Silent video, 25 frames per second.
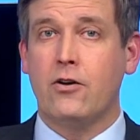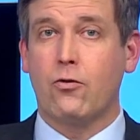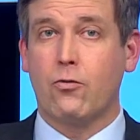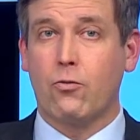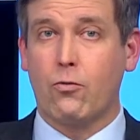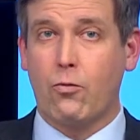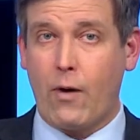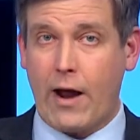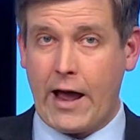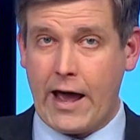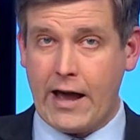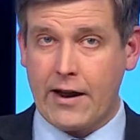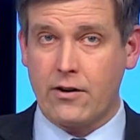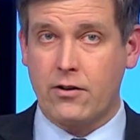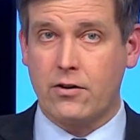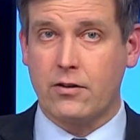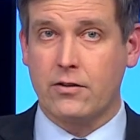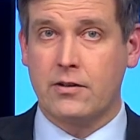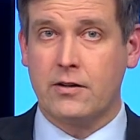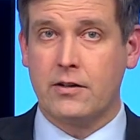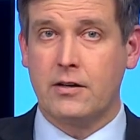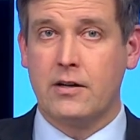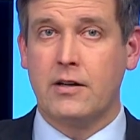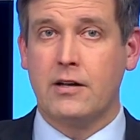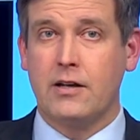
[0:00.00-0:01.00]

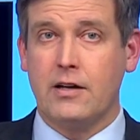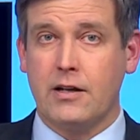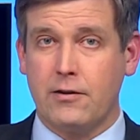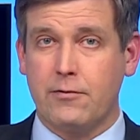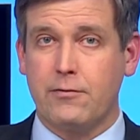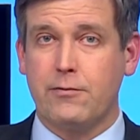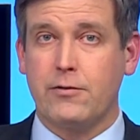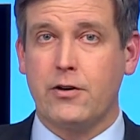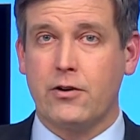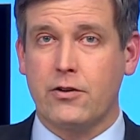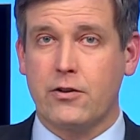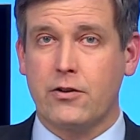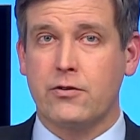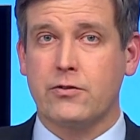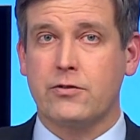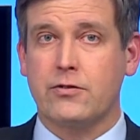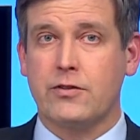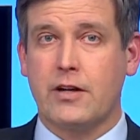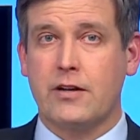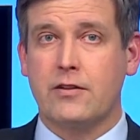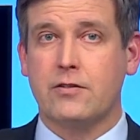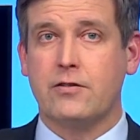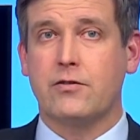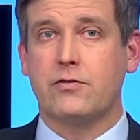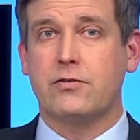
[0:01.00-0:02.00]
rattled and feel their
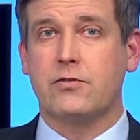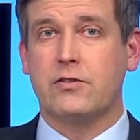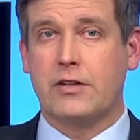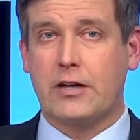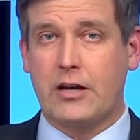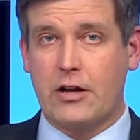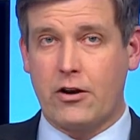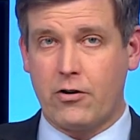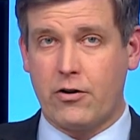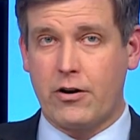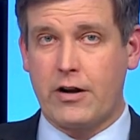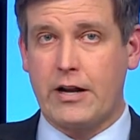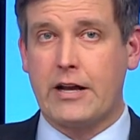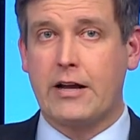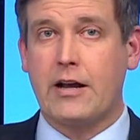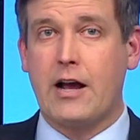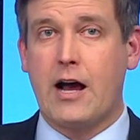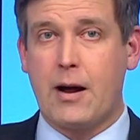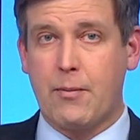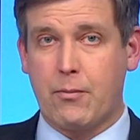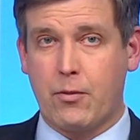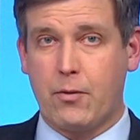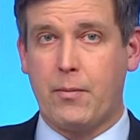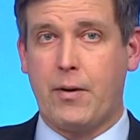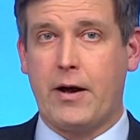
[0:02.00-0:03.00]
sense of security
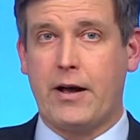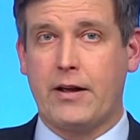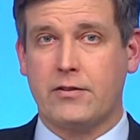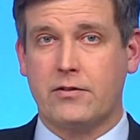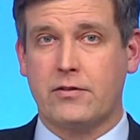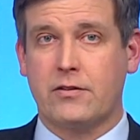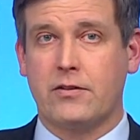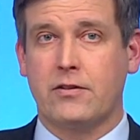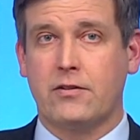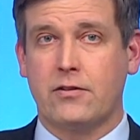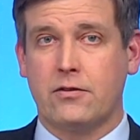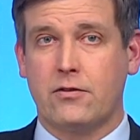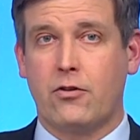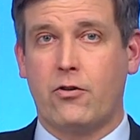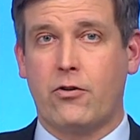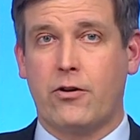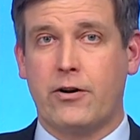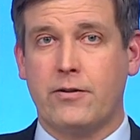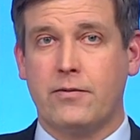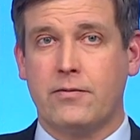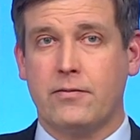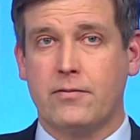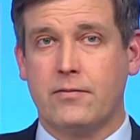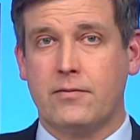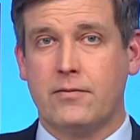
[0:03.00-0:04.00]
compromised. Lauren.